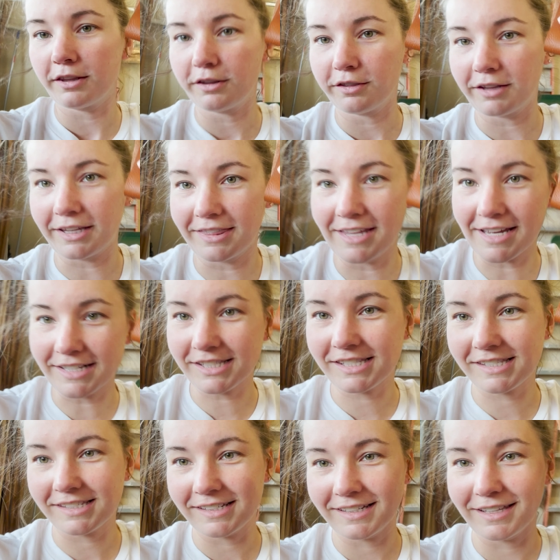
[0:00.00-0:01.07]
Like
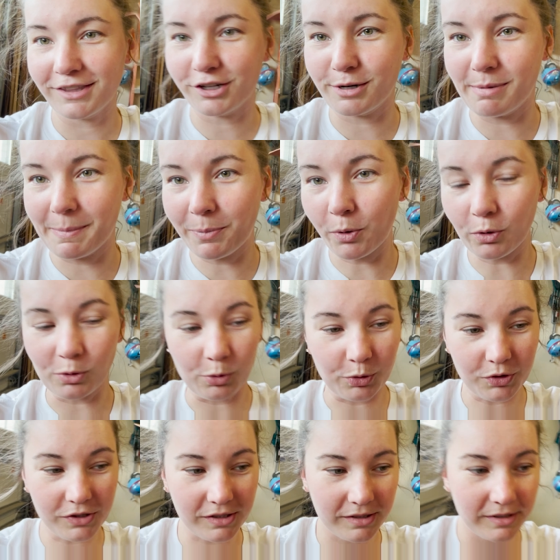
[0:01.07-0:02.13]
this, they're gonna be
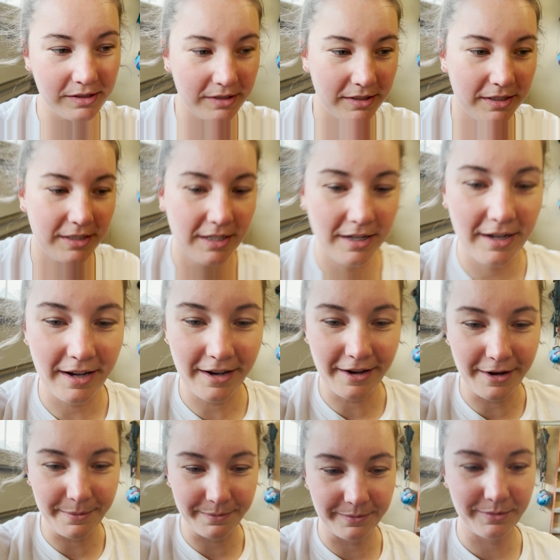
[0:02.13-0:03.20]
poles
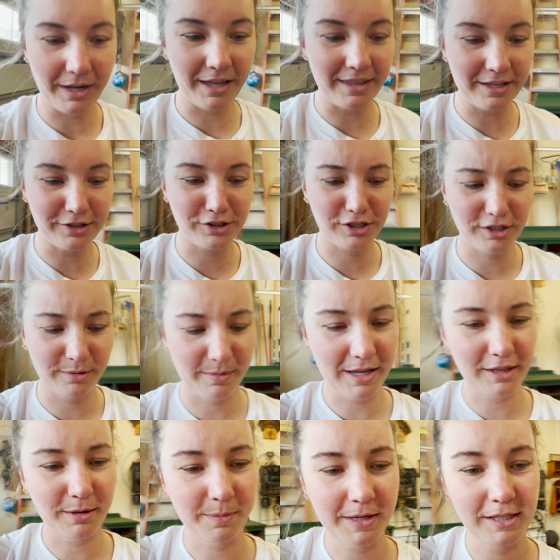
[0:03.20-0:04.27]
um, I think it's gonna
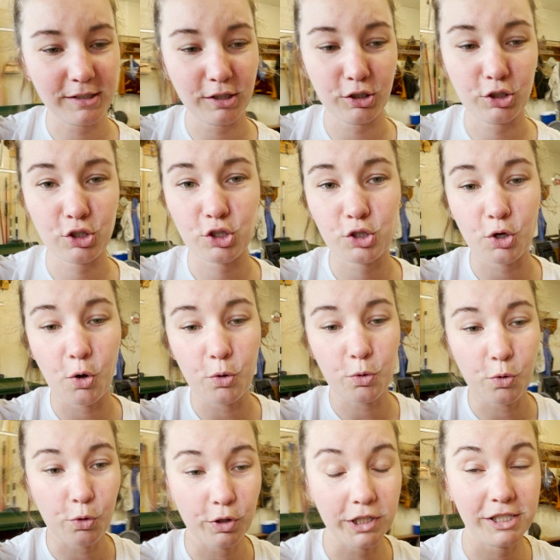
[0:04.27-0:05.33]
make the piece look so
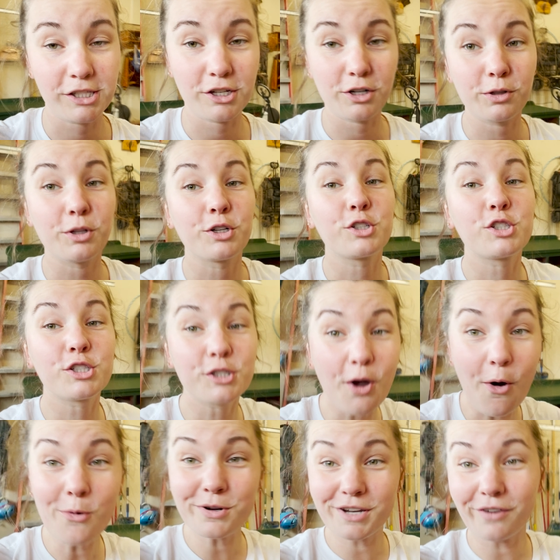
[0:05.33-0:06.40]
cool. It's gonna look
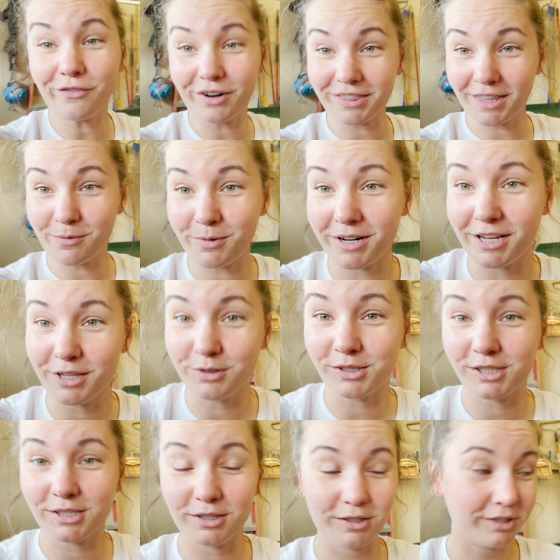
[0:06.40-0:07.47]
so different than what it
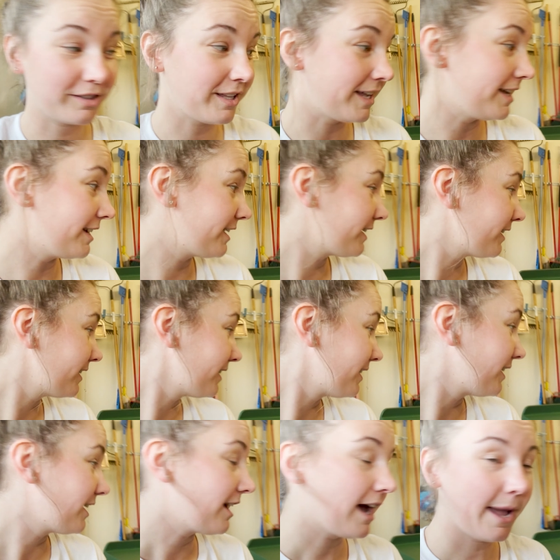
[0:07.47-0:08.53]
used to look like.
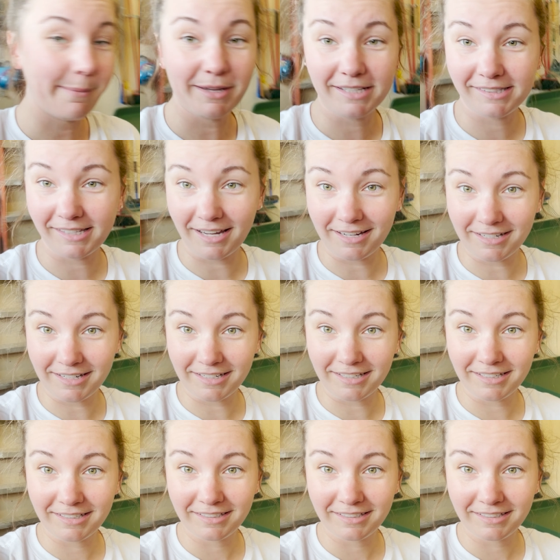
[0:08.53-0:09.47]
I'm excited.